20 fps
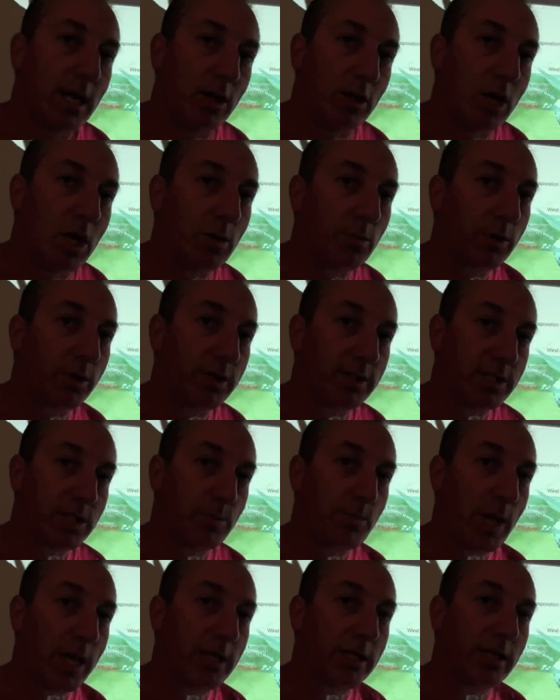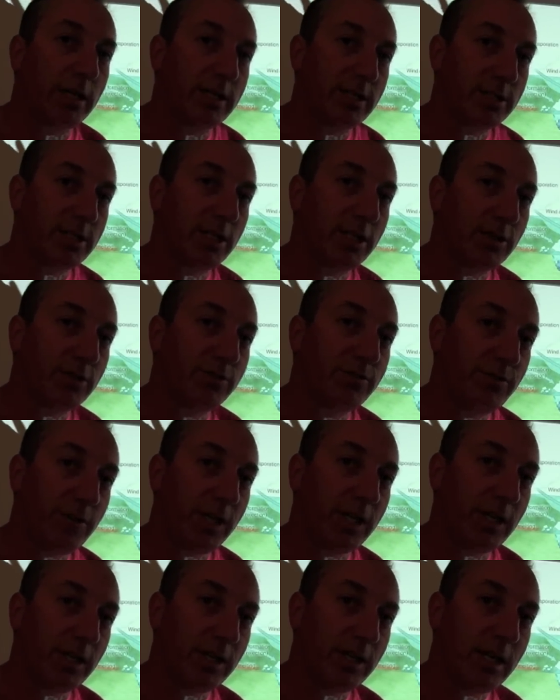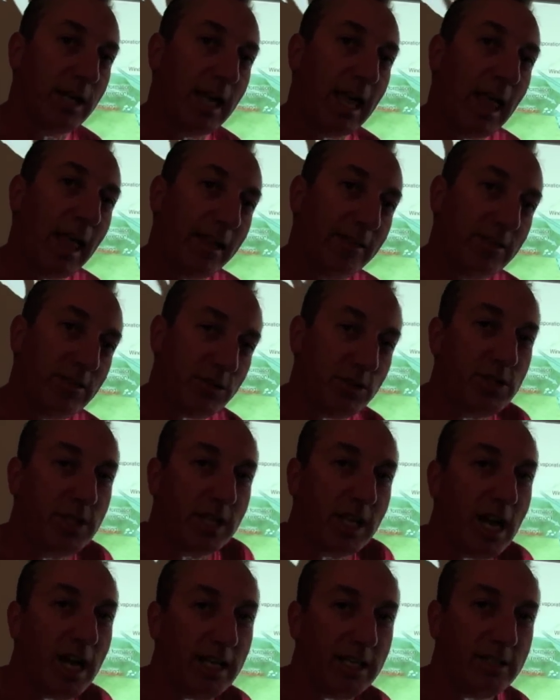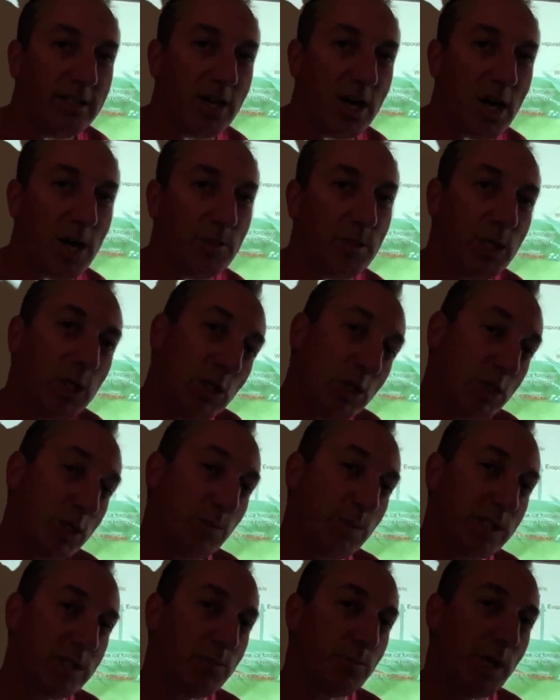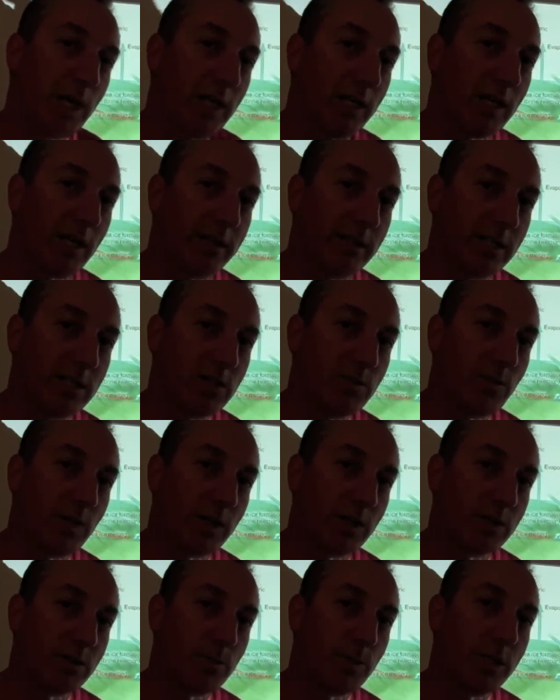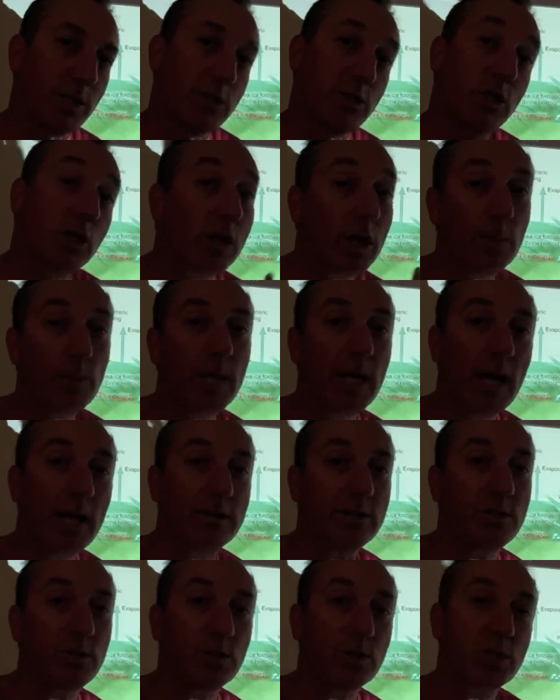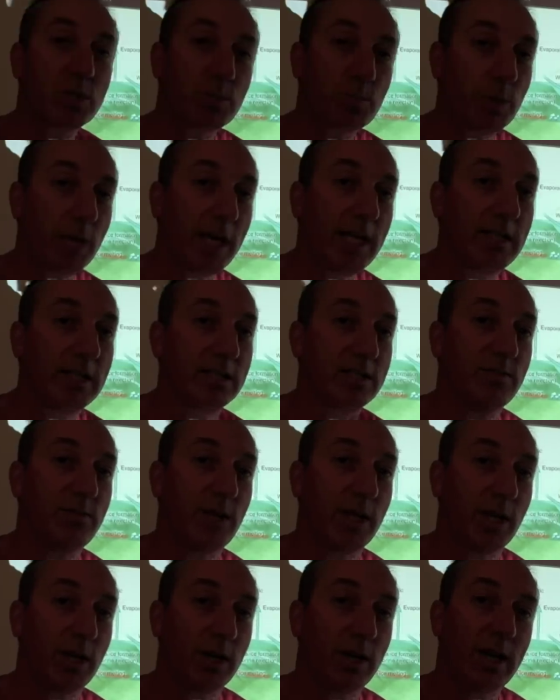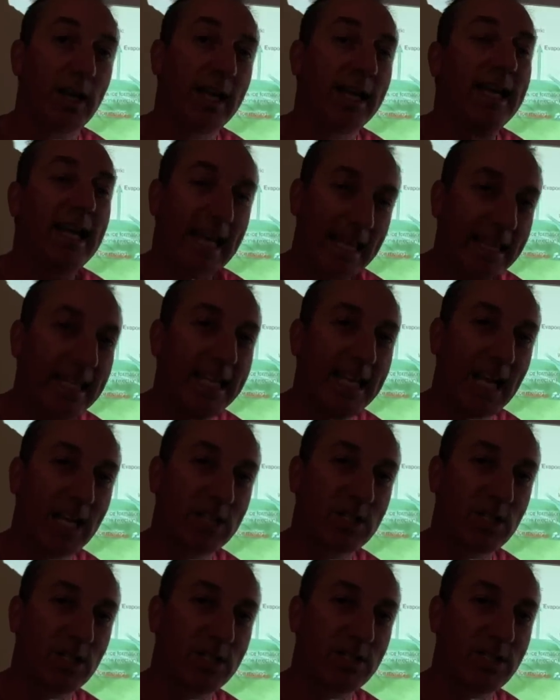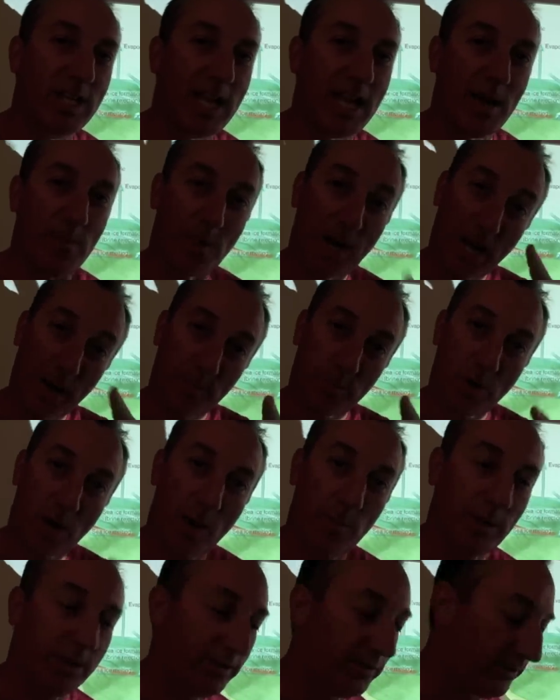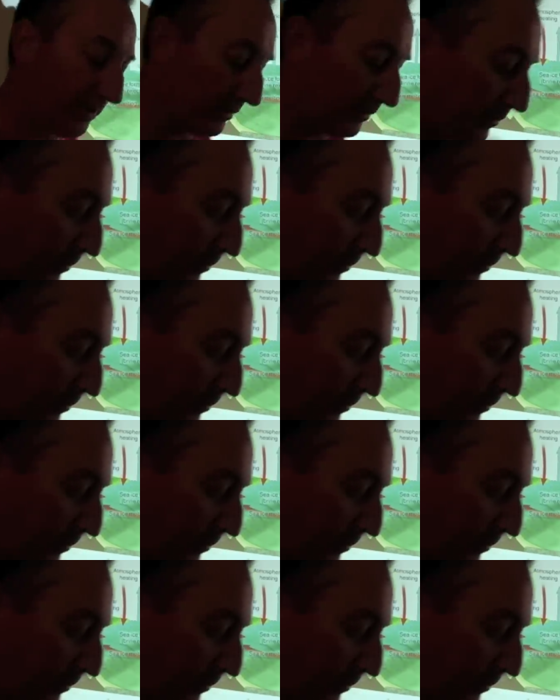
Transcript: how long we can spend on a single figure? This is the kind of time that you should be spending on these figures because you're going to be asked to explain this figure in the next exam, I promise.